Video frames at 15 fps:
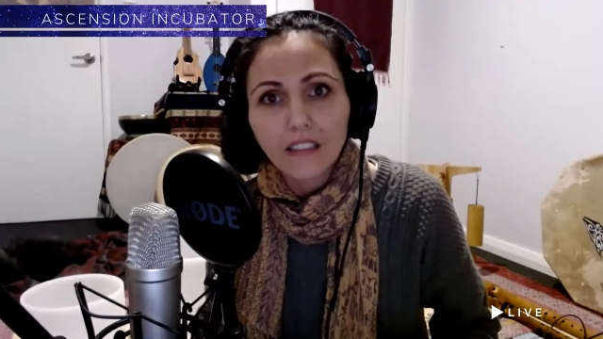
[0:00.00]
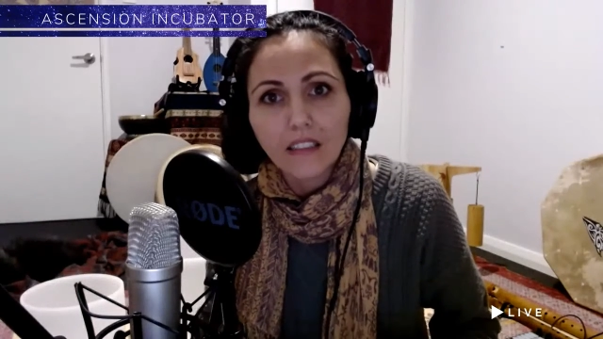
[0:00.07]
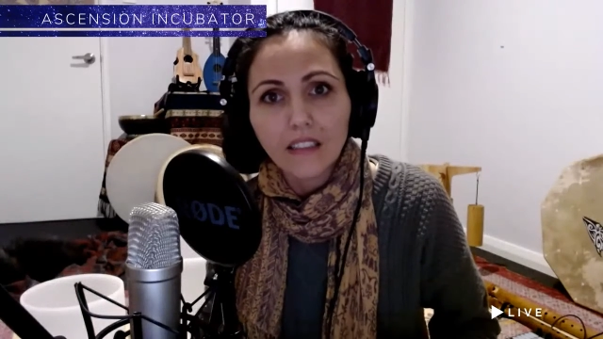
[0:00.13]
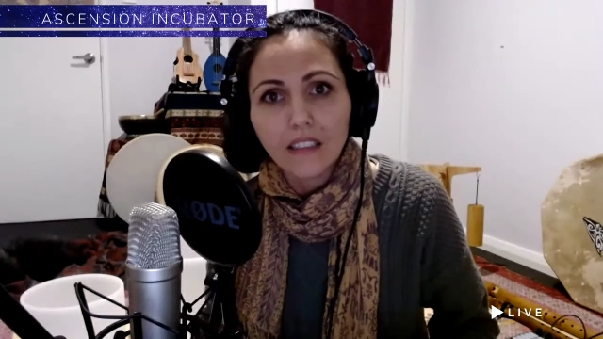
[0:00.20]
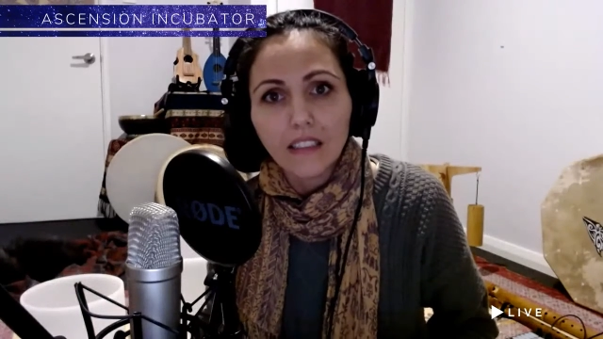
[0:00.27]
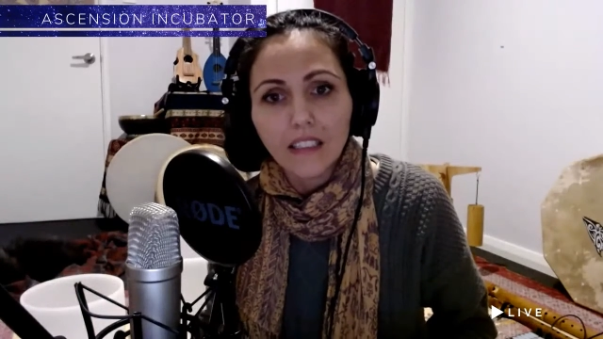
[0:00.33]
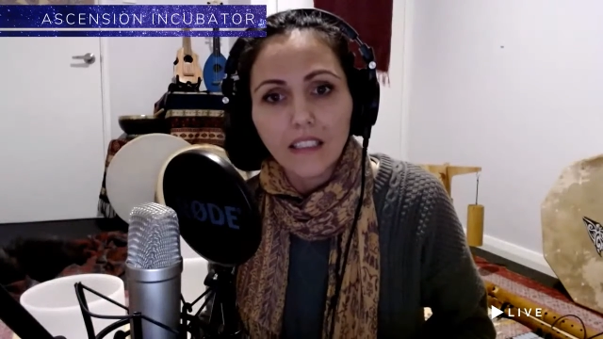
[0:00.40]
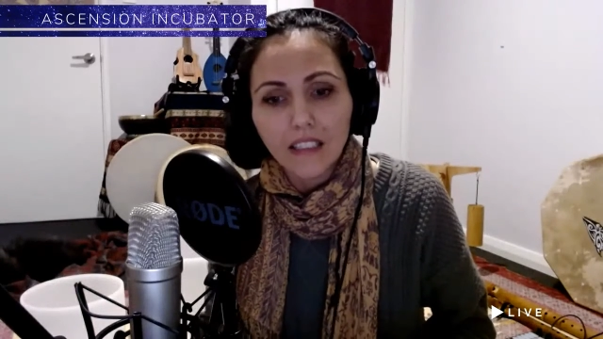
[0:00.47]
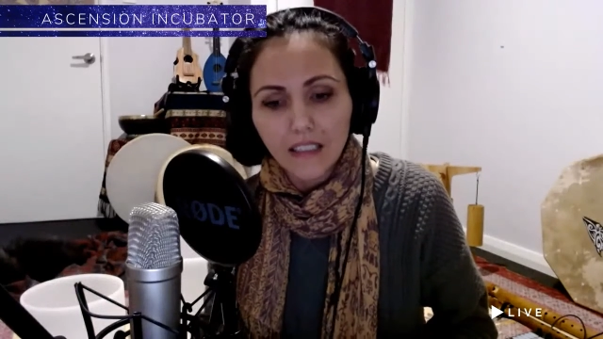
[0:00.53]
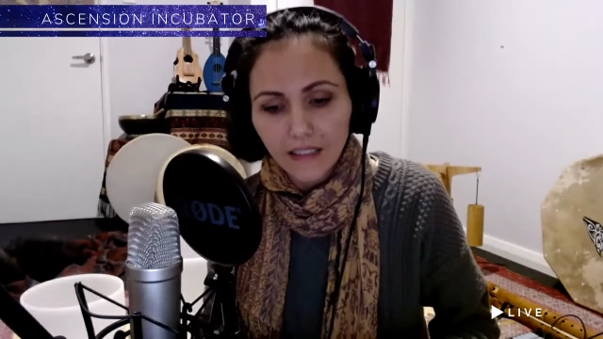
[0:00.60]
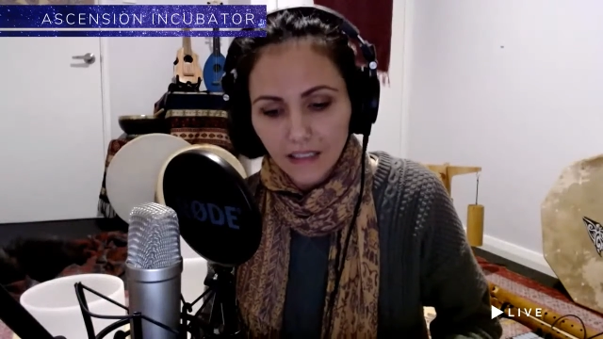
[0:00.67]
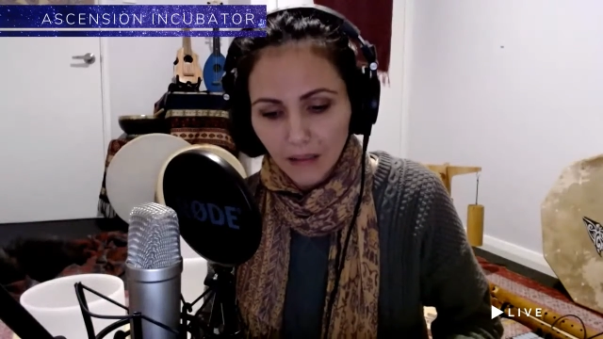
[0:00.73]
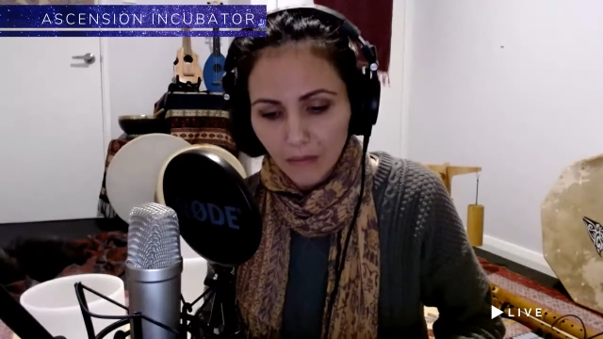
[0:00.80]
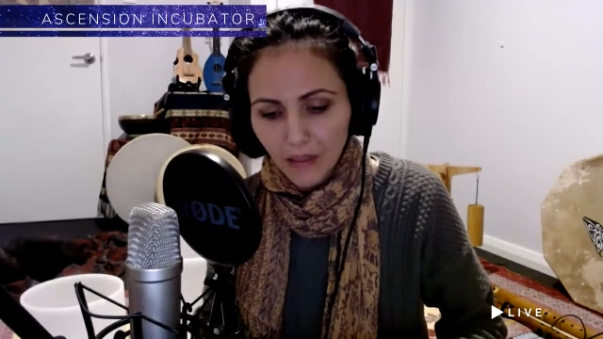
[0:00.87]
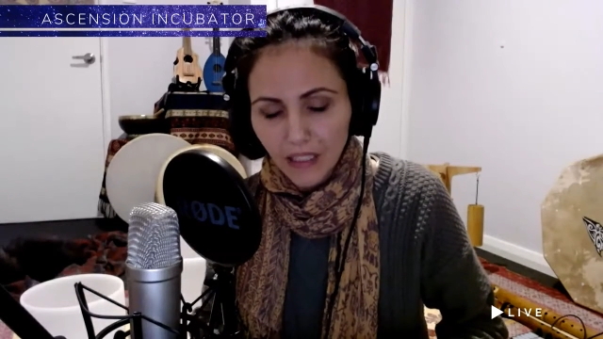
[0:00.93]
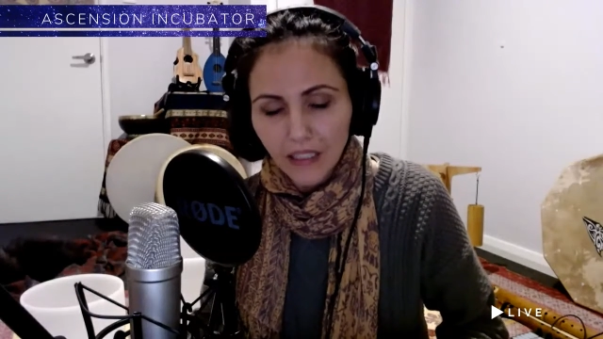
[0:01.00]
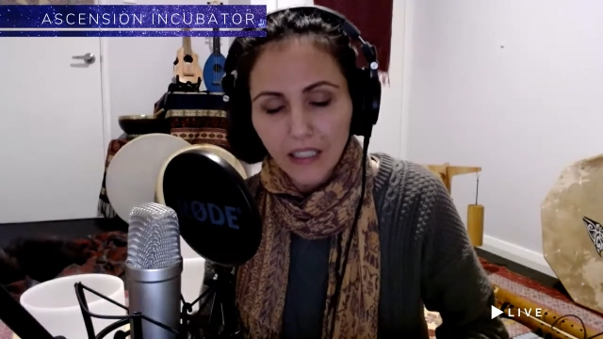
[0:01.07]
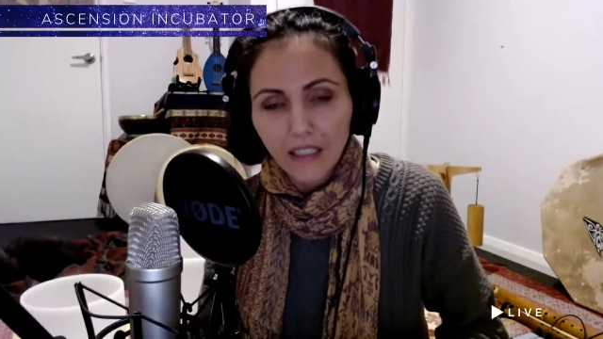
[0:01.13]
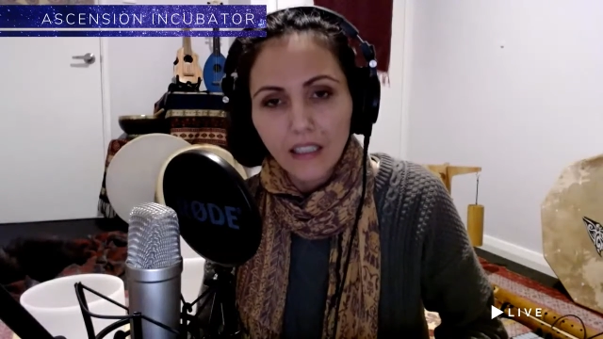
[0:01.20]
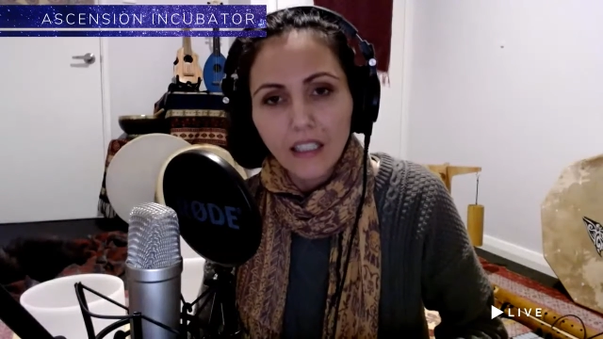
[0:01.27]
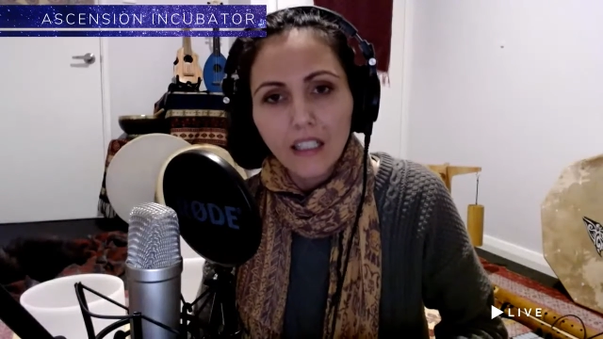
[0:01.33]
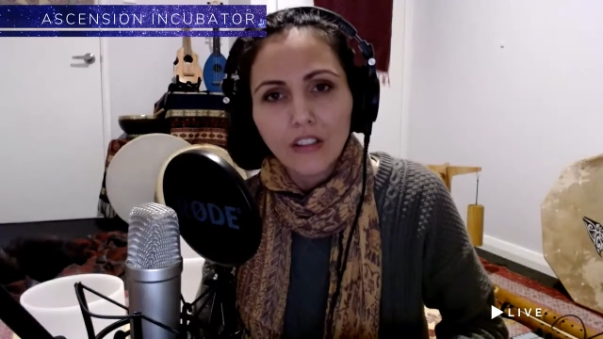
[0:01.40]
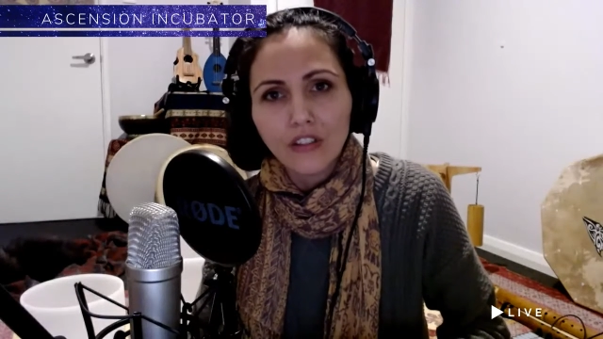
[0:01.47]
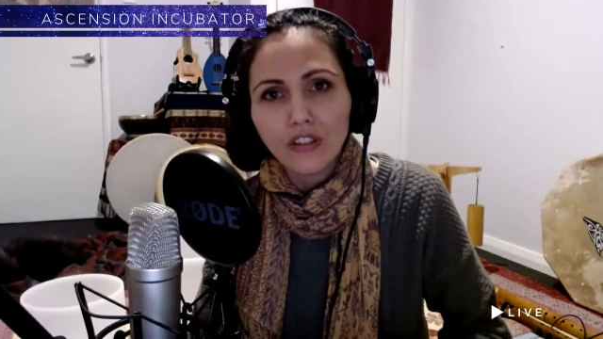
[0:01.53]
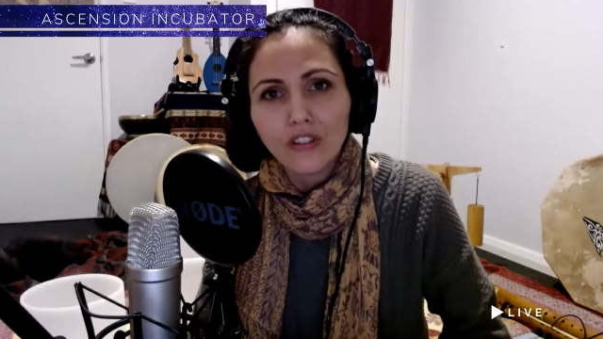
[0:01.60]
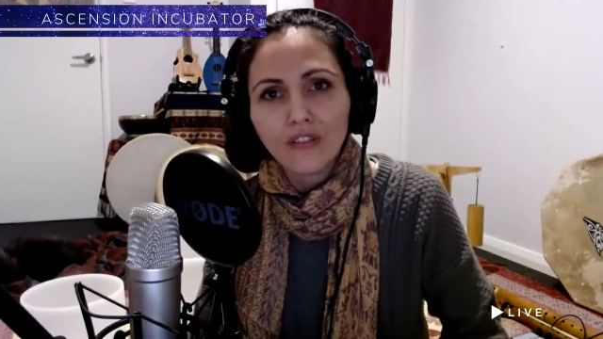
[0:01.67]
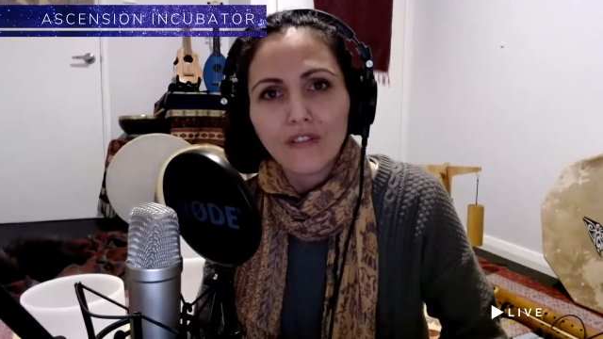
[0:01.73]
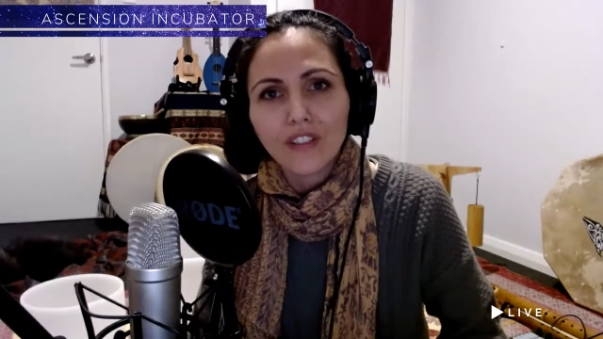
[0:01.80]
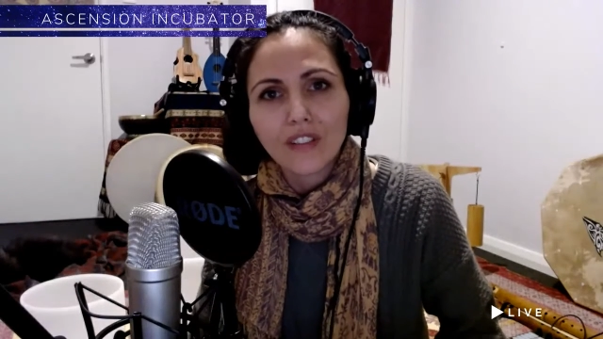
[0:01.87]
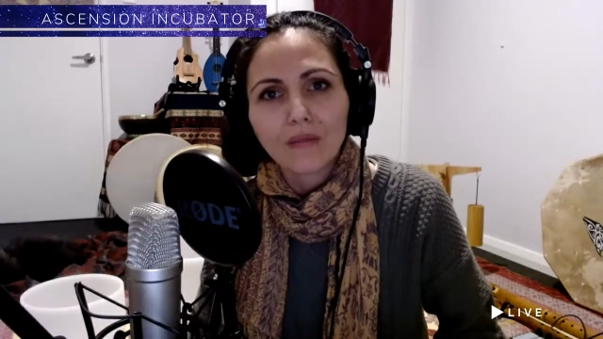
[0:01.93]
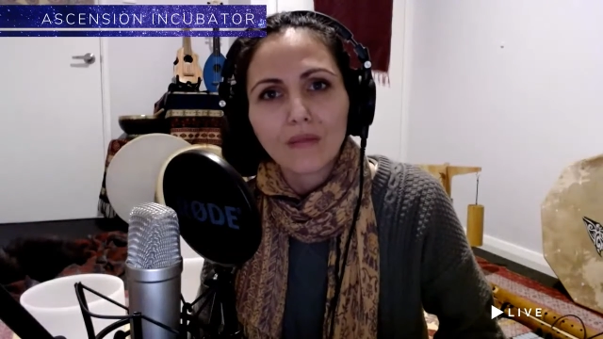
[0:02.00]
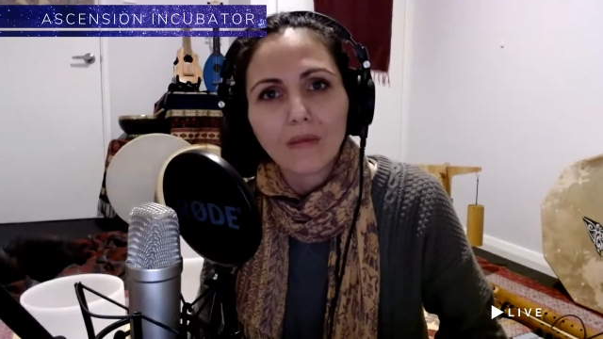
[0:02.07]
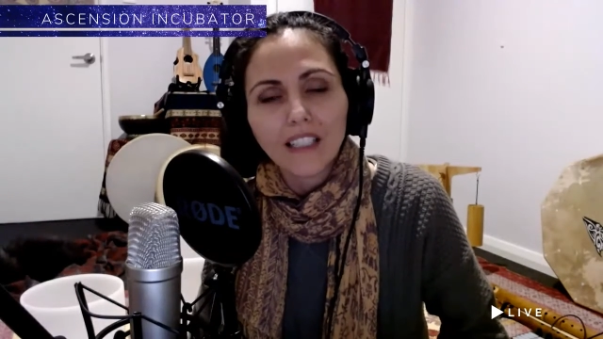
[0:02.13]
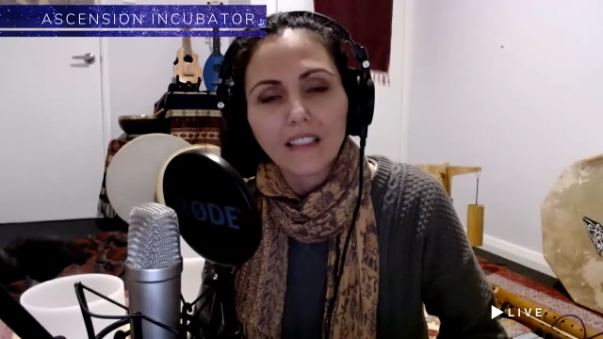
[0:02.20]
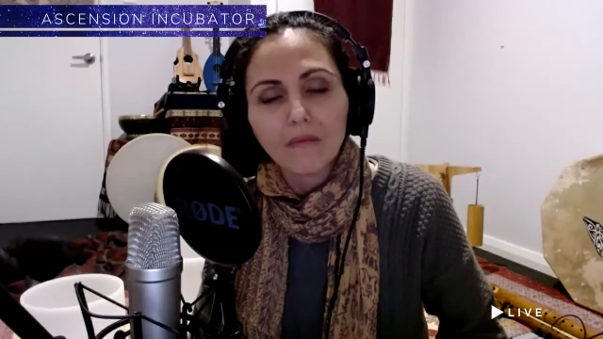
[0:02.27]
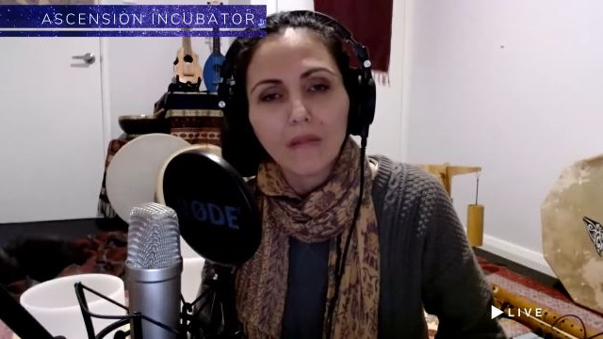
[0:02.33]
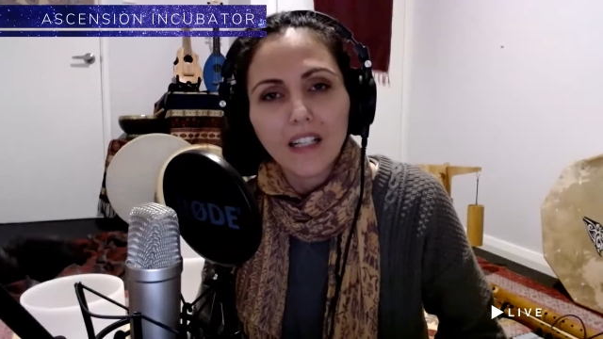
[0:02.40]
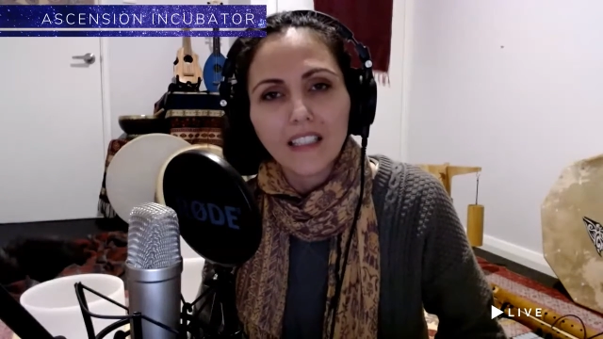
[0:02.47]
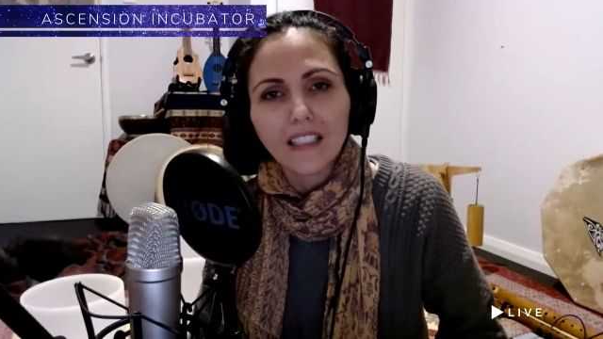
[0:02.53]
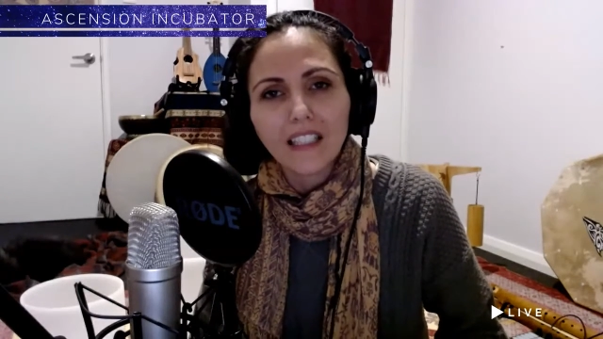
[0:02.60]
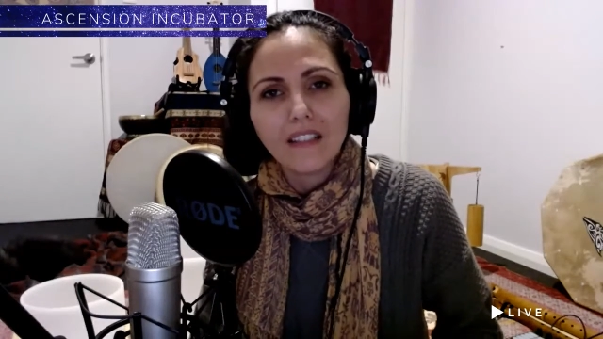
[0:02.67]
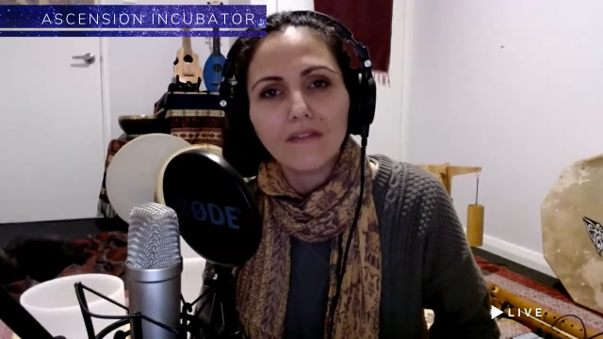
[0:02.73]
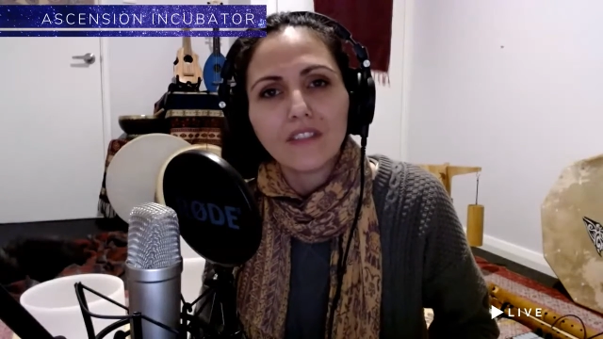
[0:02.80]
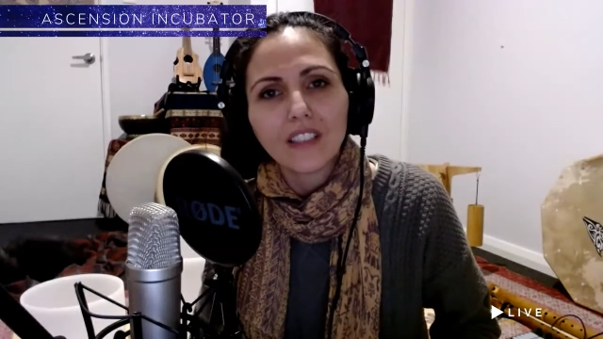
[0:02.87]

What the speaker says: and then there's something that the universe might give